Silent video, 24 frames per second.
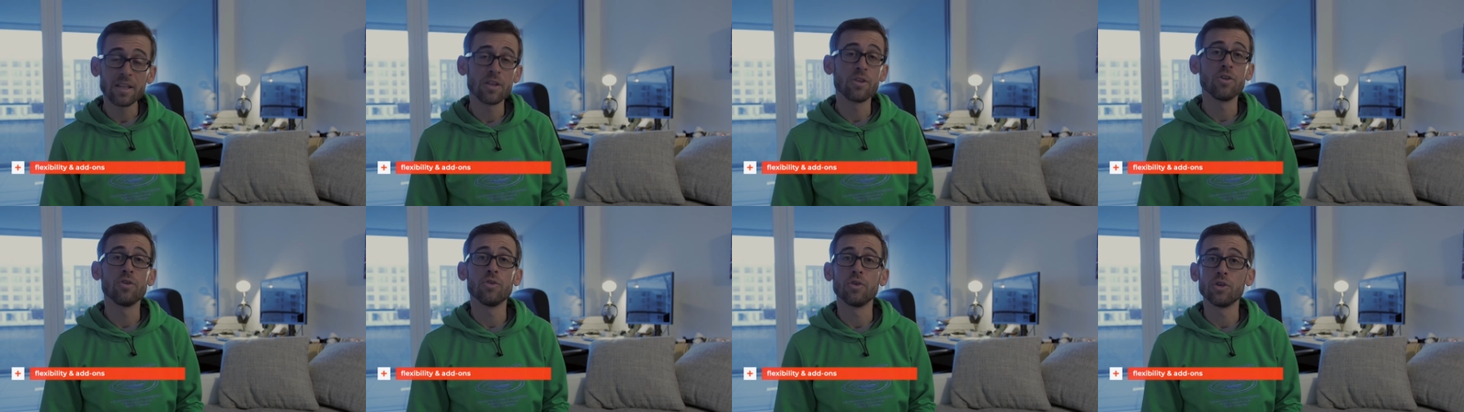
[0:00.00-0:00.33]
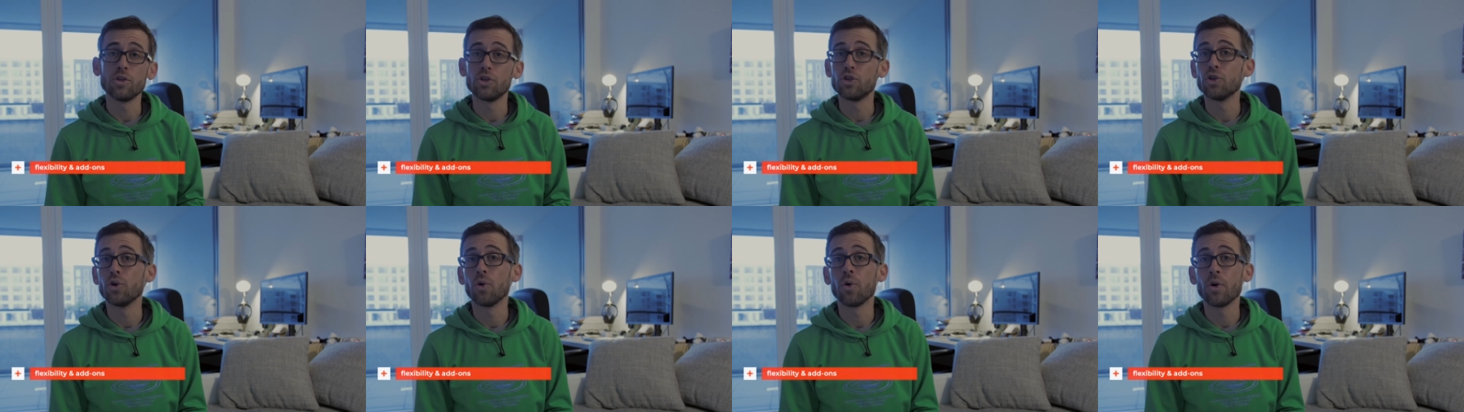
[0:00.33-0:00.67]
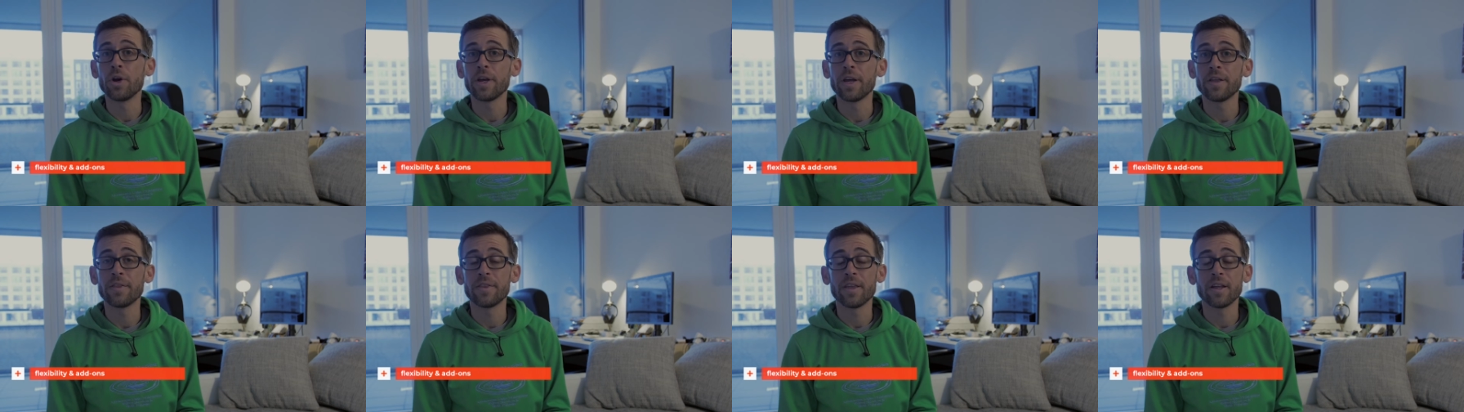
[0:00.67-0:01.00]
that you
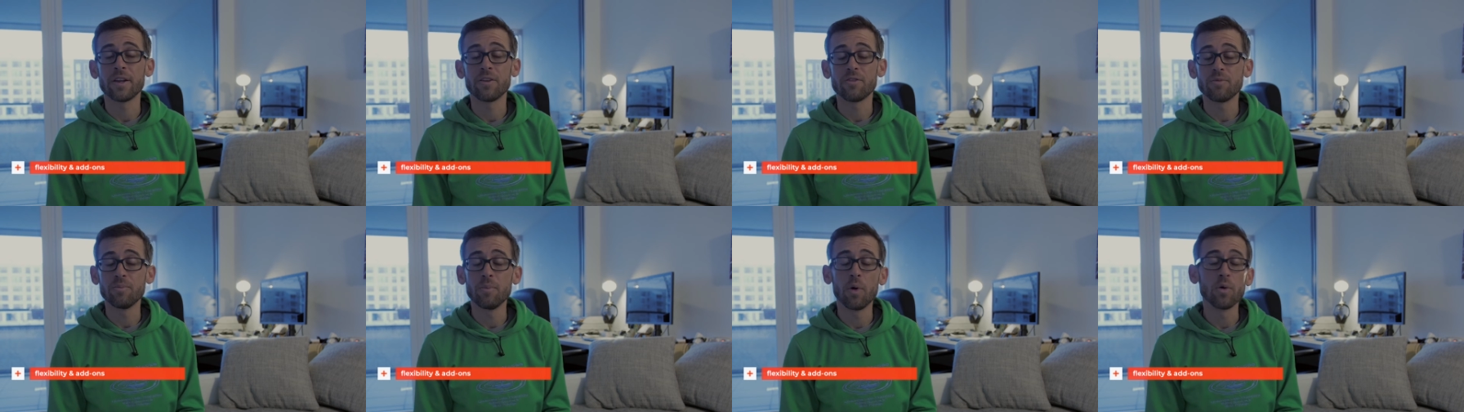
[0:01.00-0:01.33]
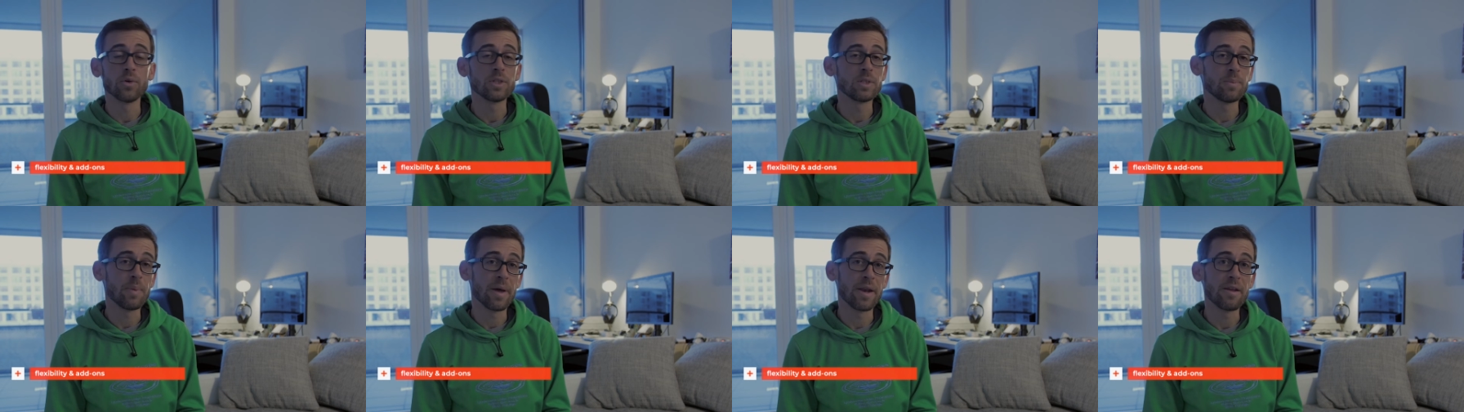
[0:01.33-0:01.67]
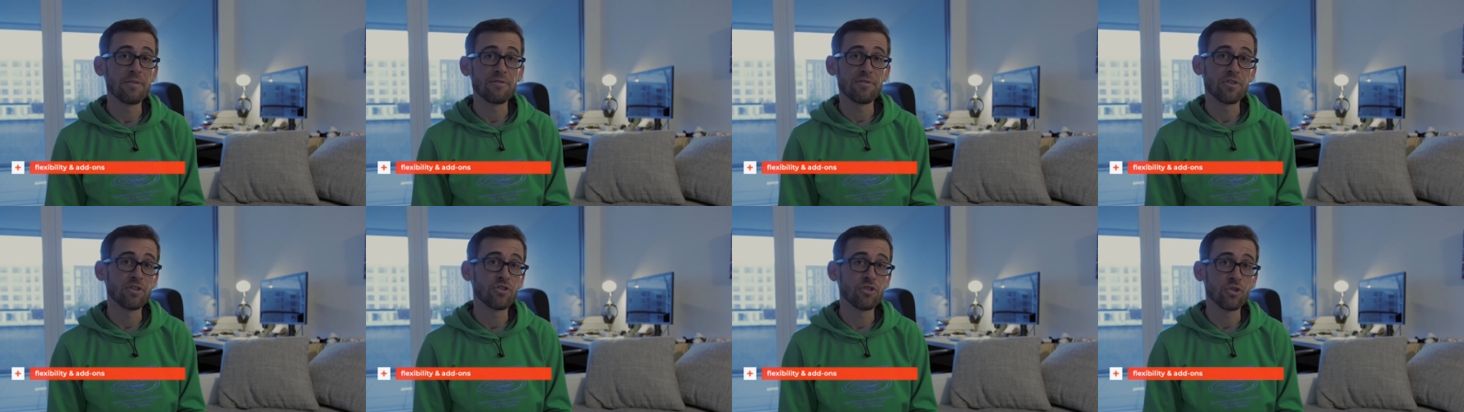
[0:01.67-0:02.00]
enjoy, and that is most
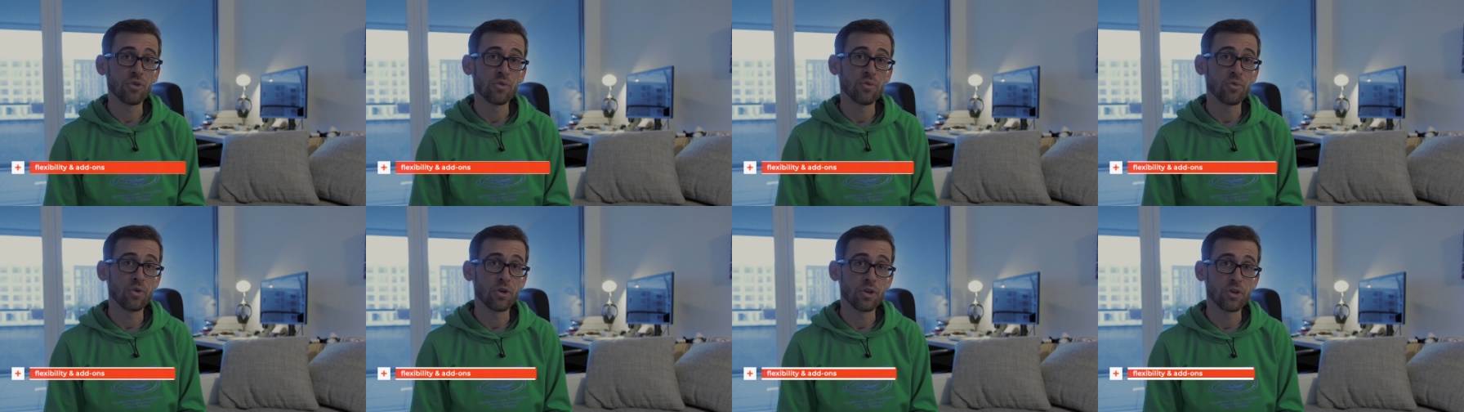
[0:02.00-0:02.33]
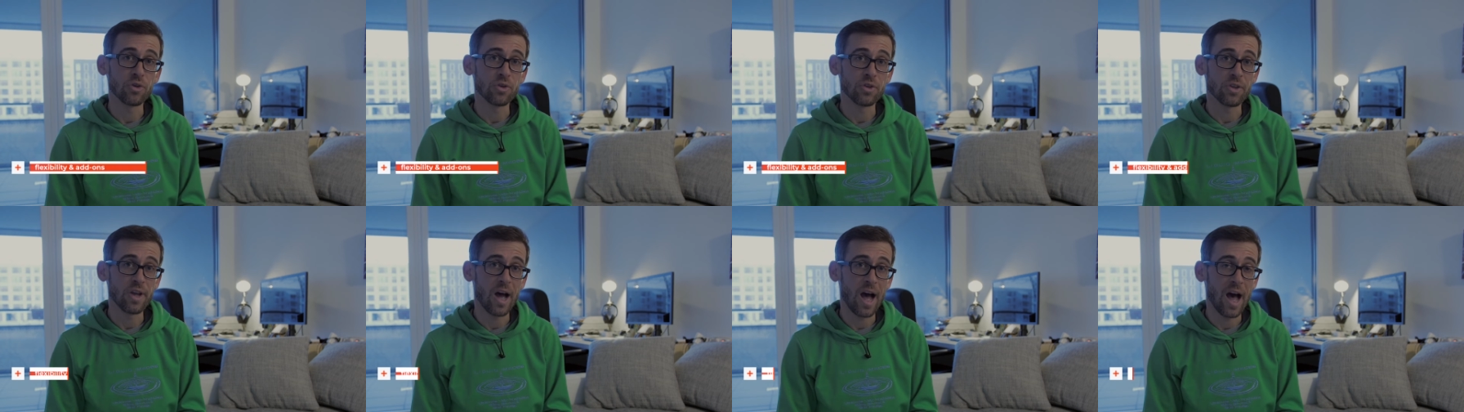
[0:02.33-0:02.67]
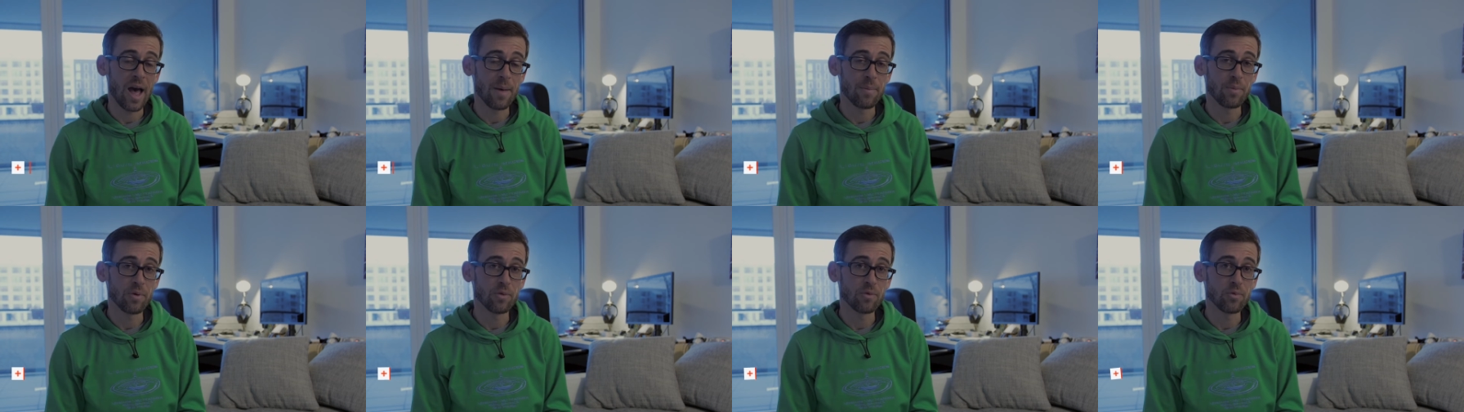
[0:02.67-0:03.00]
beneficial for your
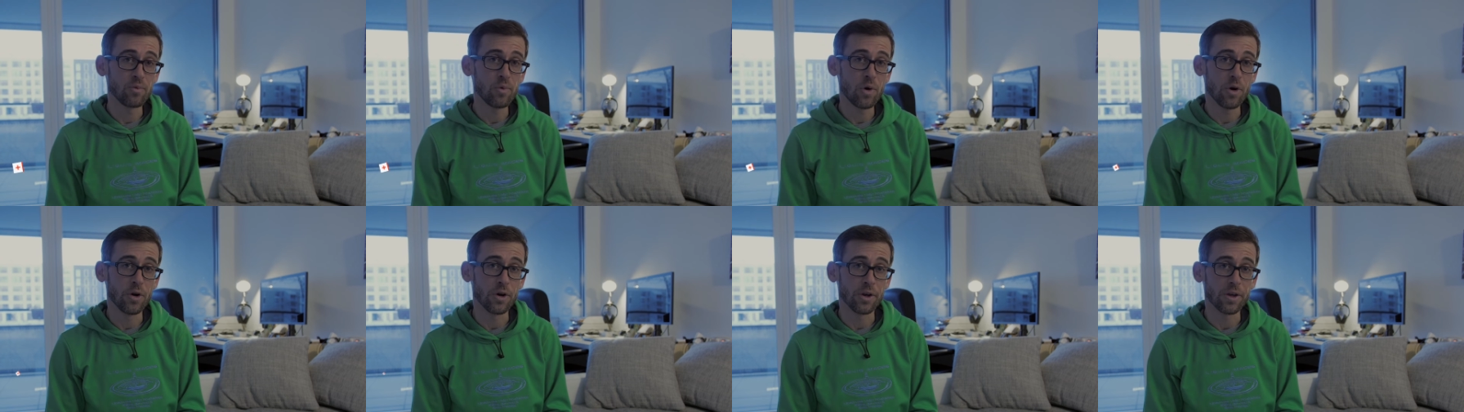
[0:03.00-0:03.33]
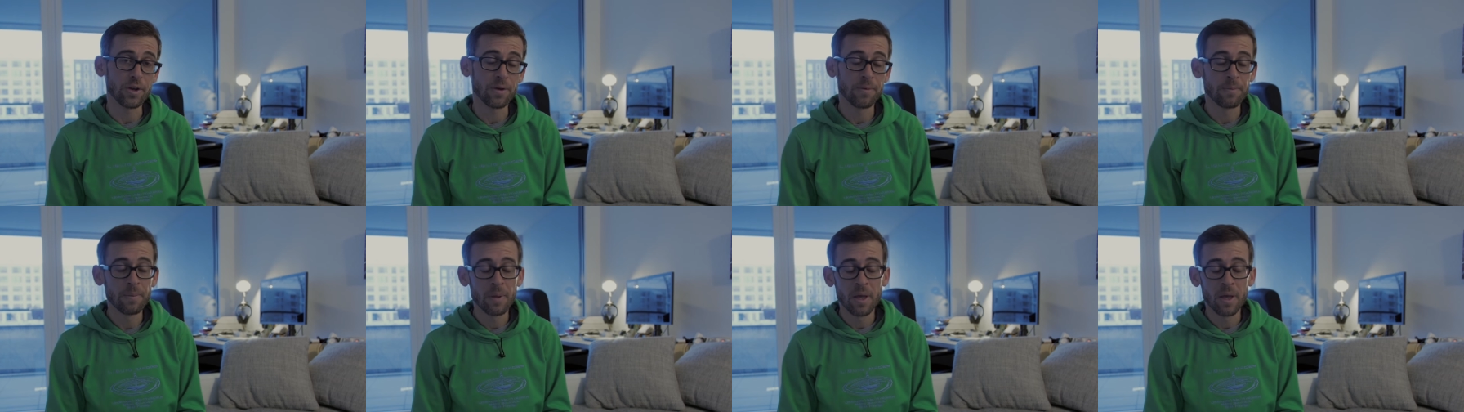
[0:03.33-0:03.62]
type of work.